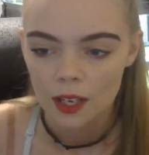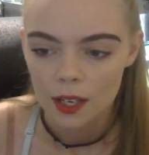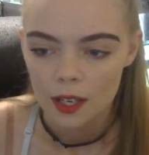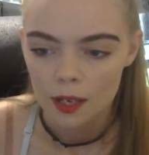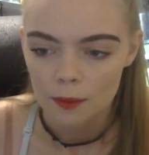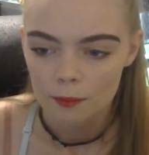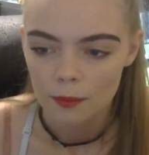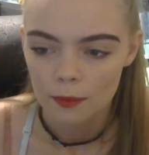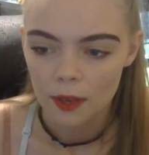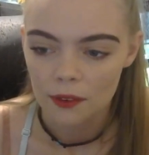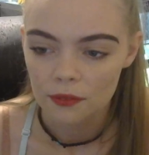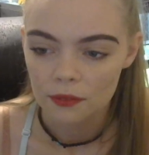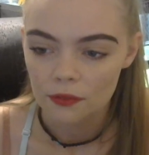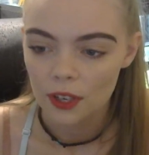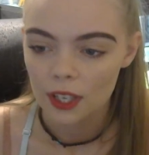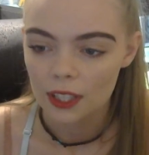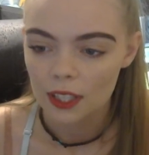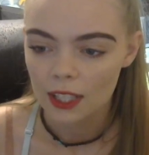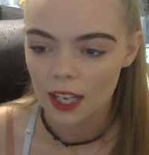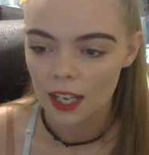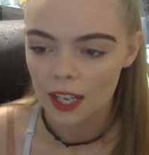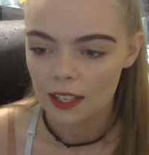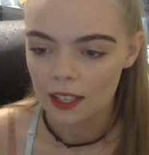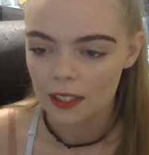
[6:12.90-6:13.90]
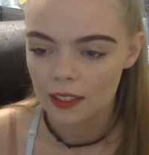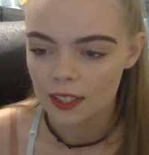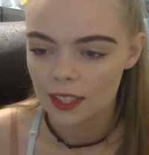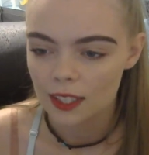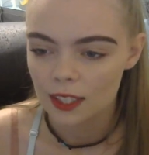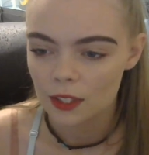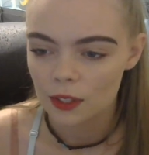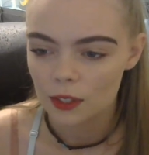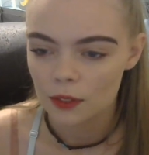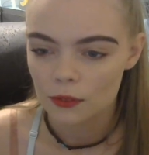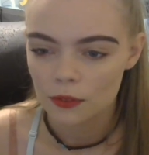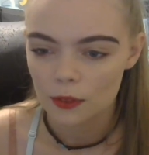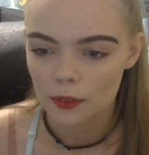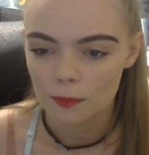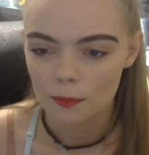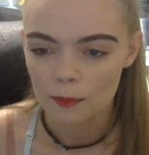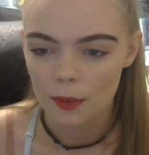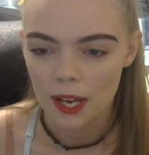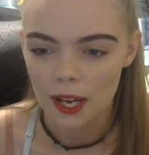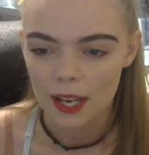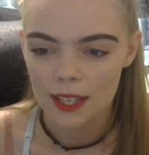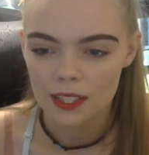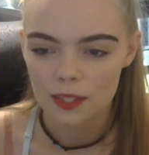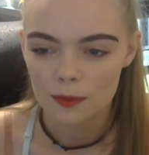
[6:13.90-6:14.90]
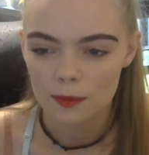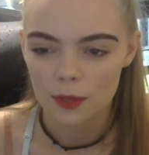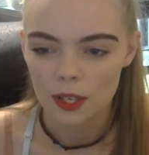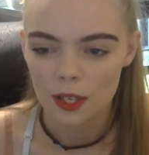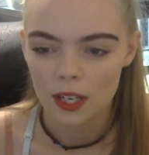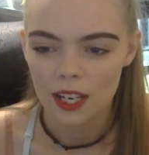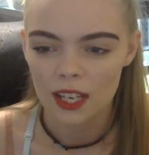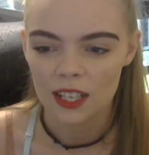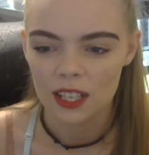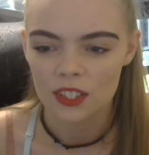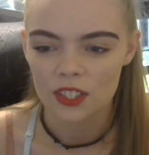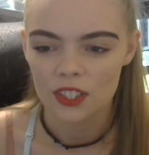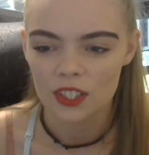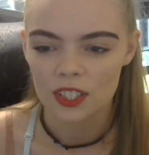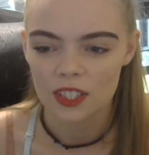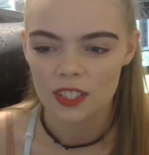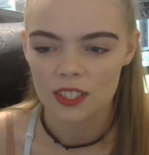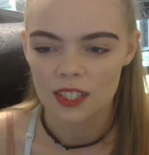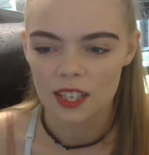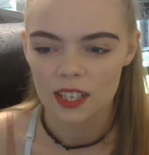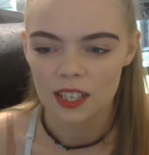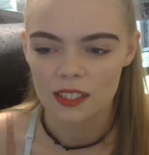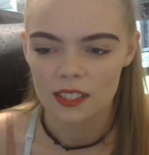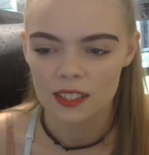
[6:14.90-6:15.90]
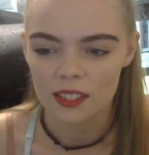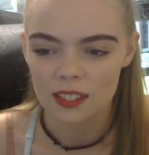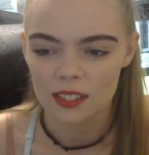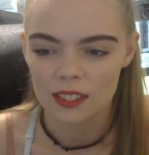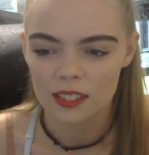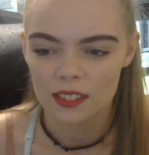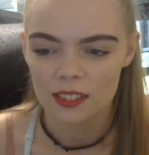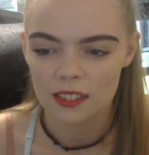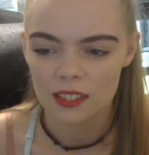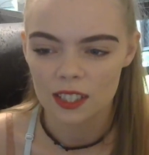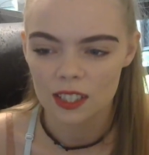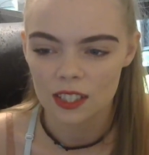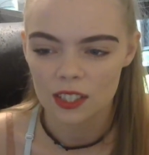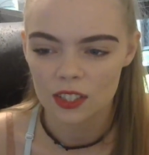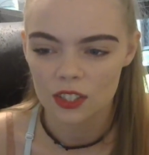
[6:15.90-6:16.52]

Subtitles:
My friend got a Leo from PetSmart, and she says it's sick.